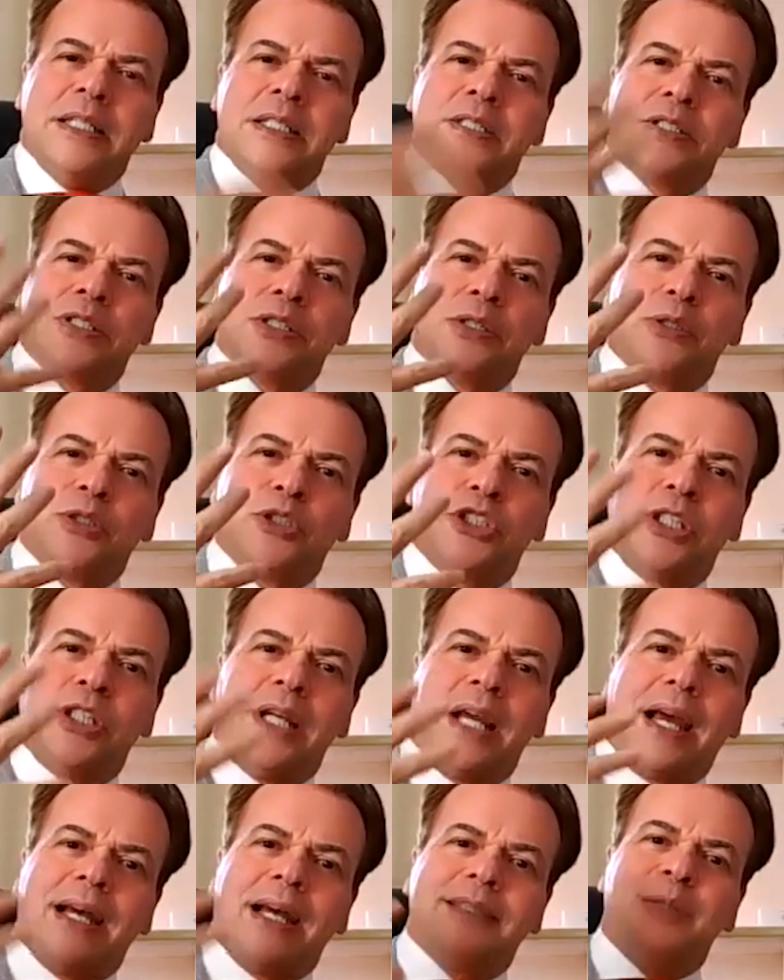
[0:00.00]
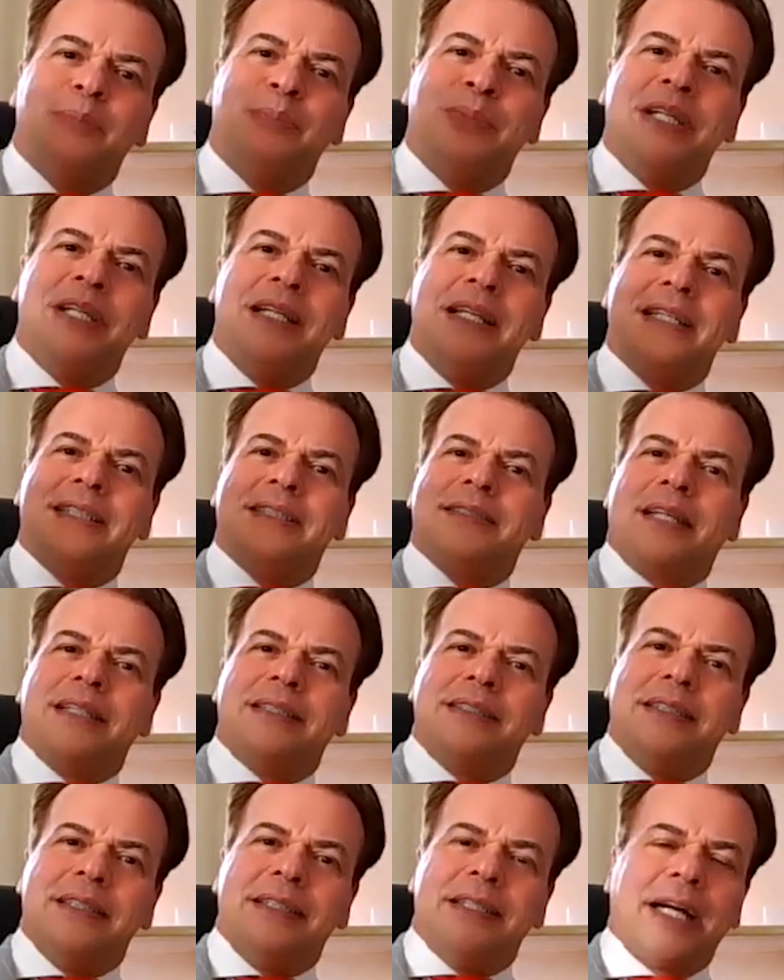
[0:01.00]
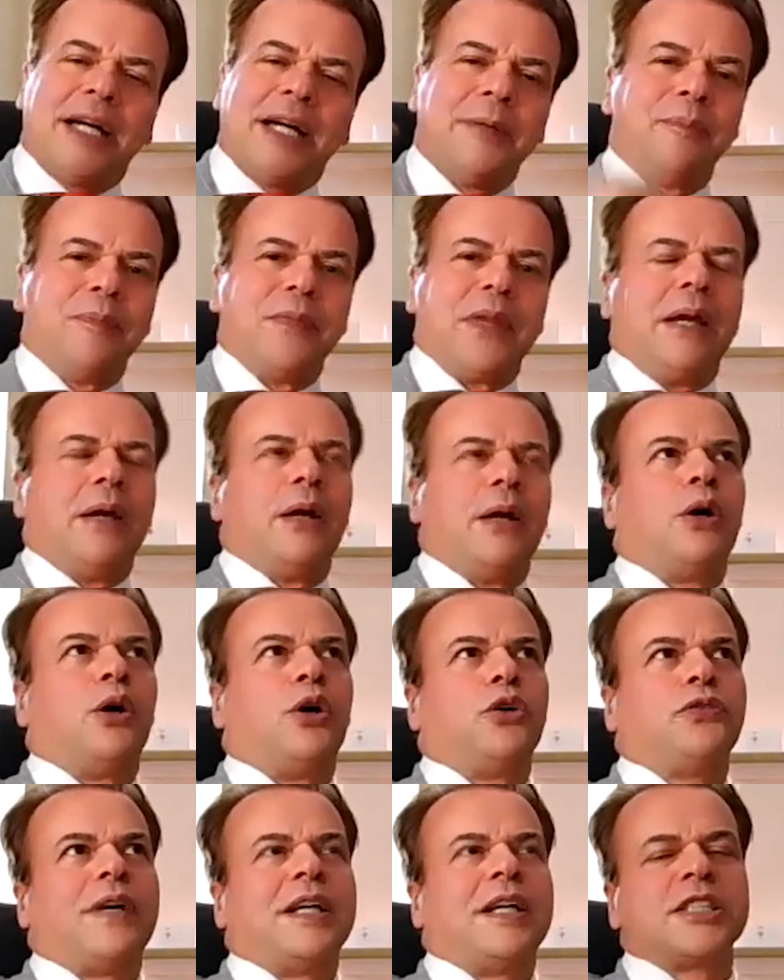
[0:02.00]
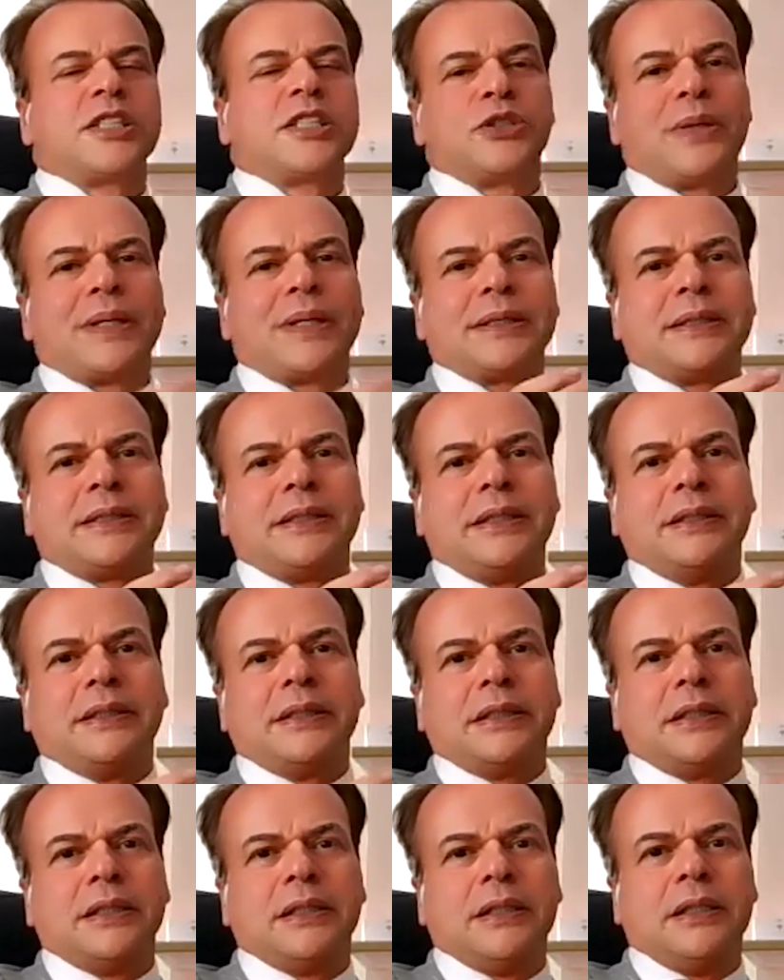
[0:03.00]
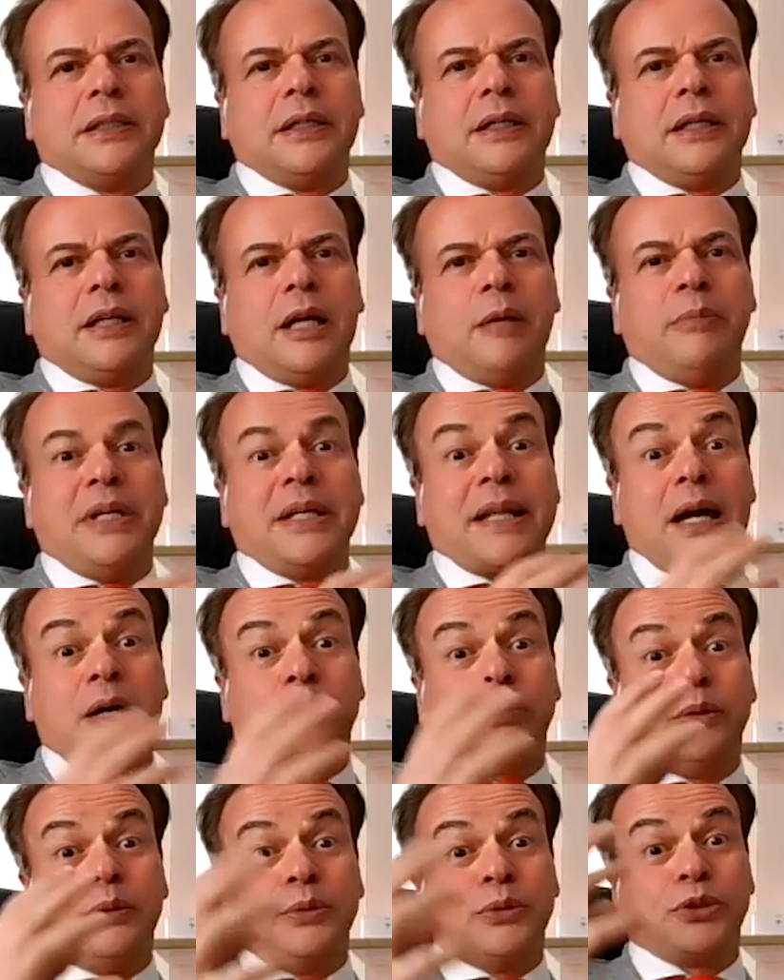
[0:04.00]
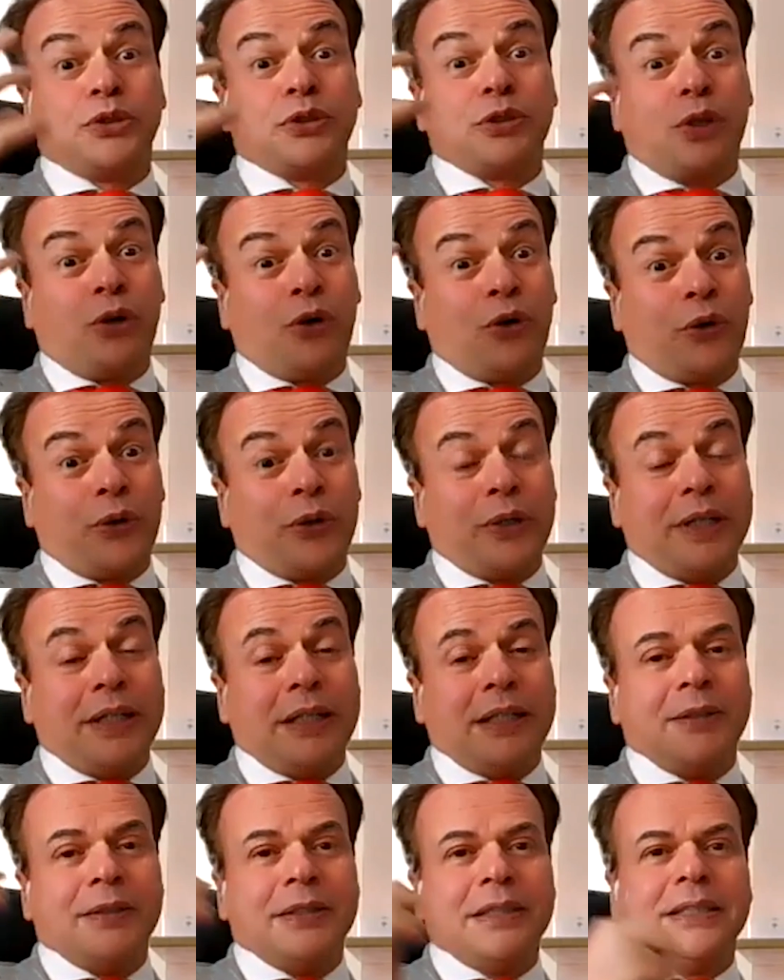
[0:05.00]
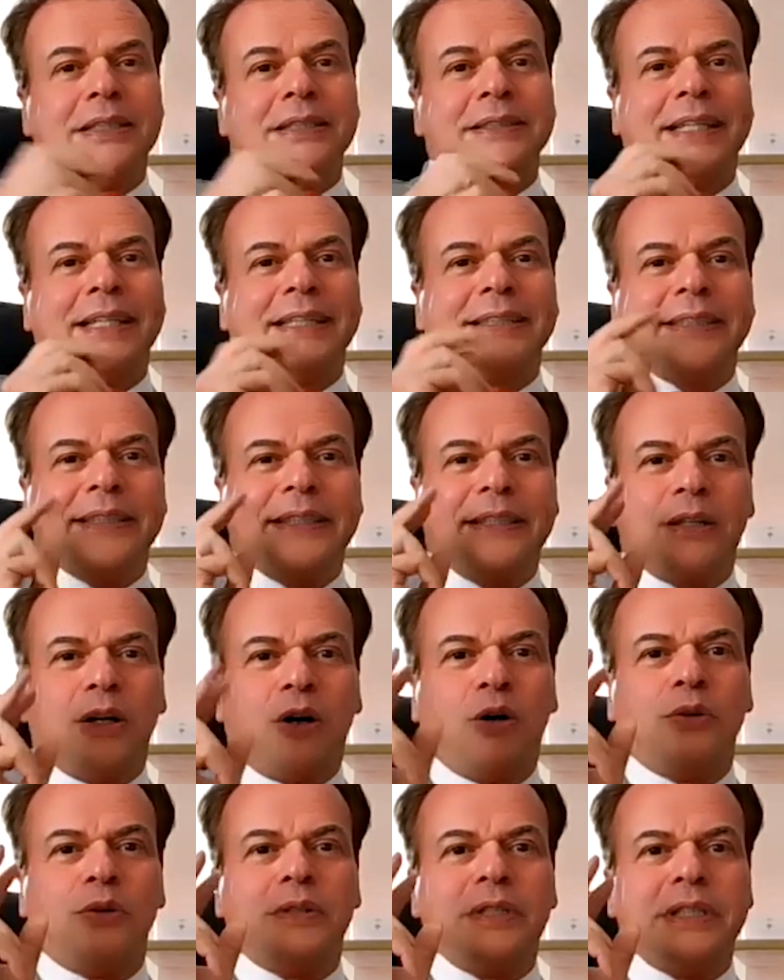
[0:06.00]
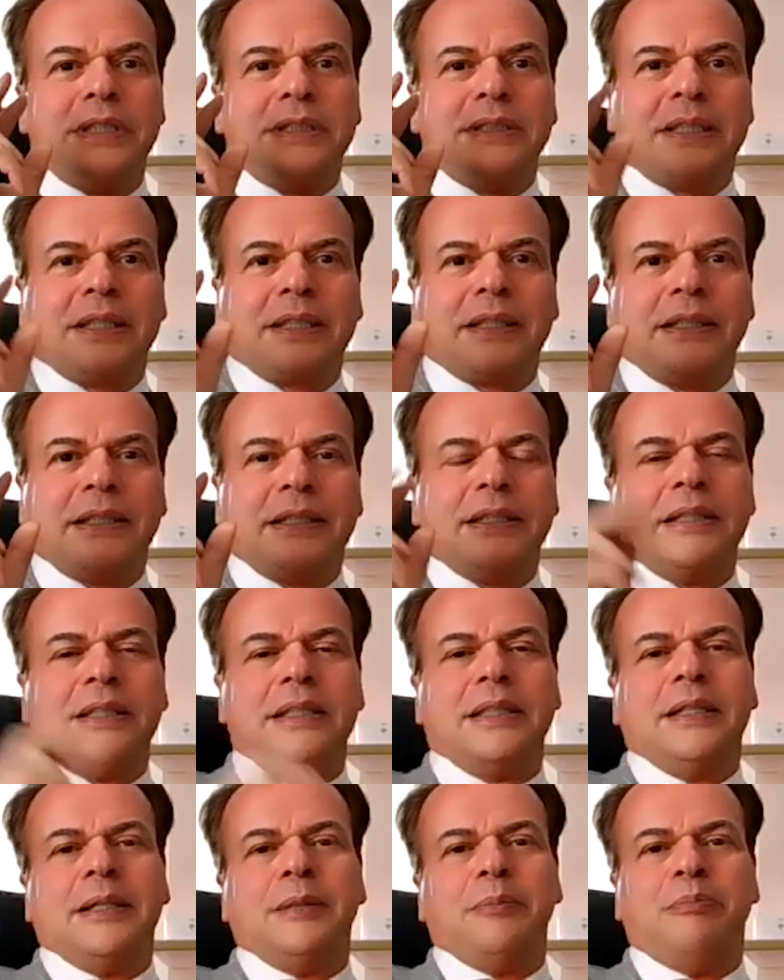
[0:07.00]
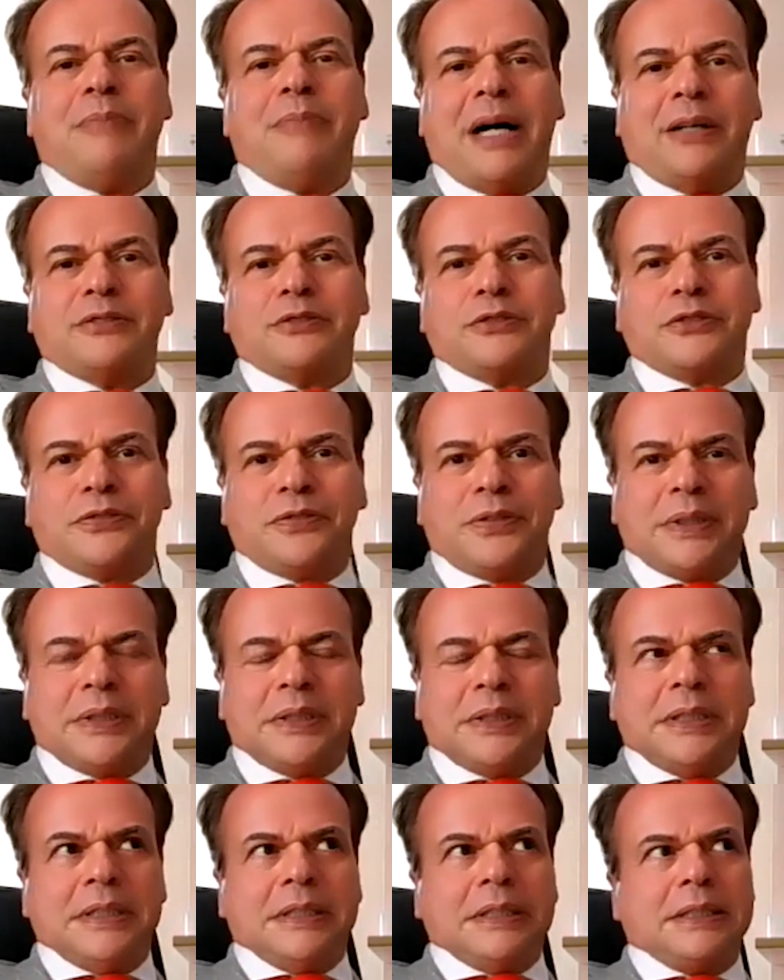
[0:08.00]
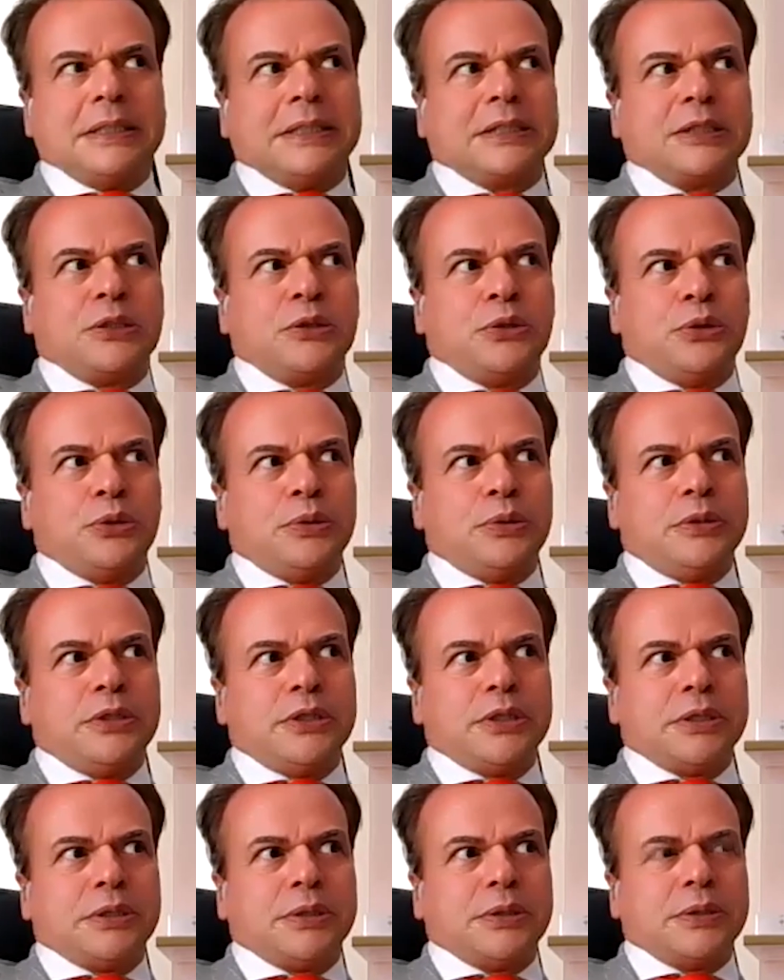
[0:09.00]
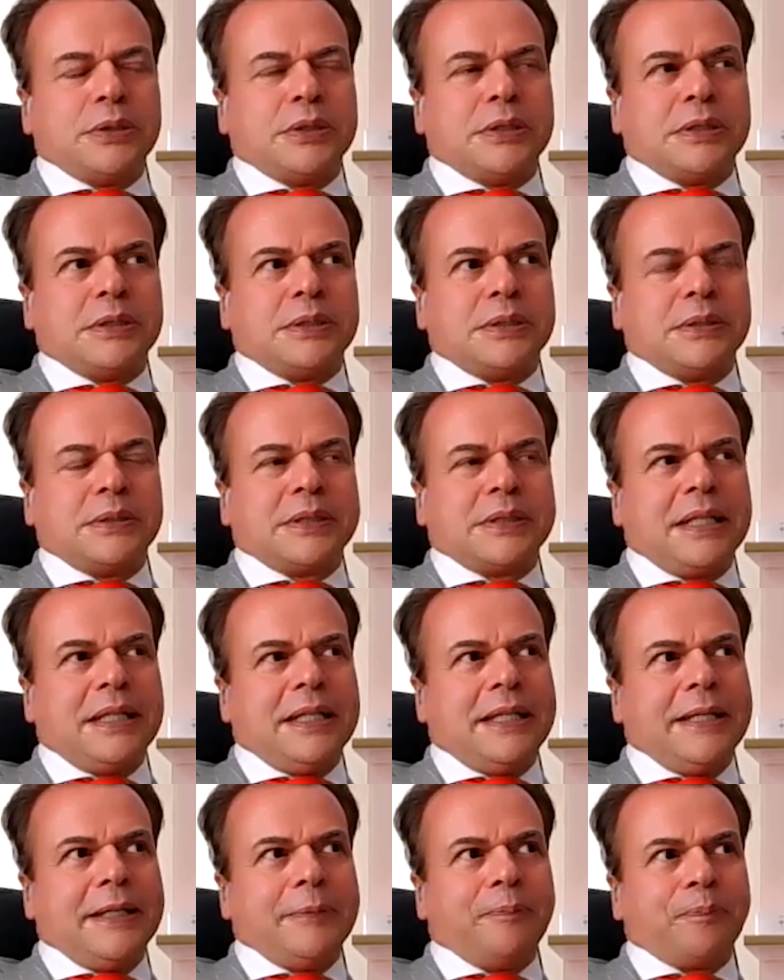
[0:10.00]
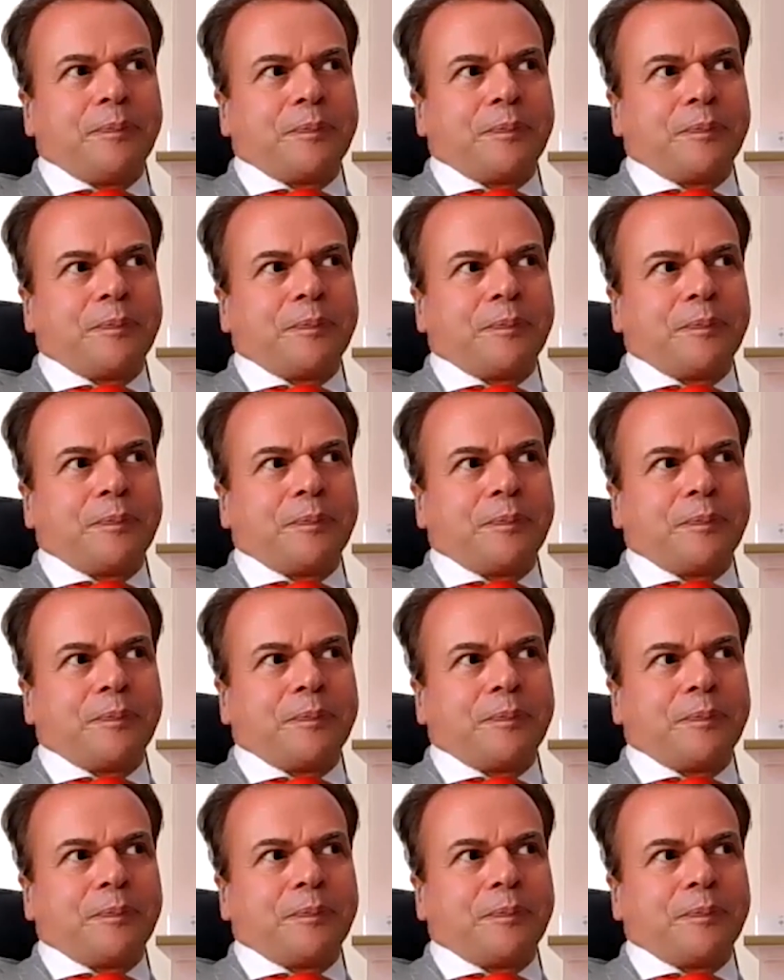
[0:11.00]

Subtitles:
So she had a brilliant idea of extracting a miraculous oil that in only 3 months could really,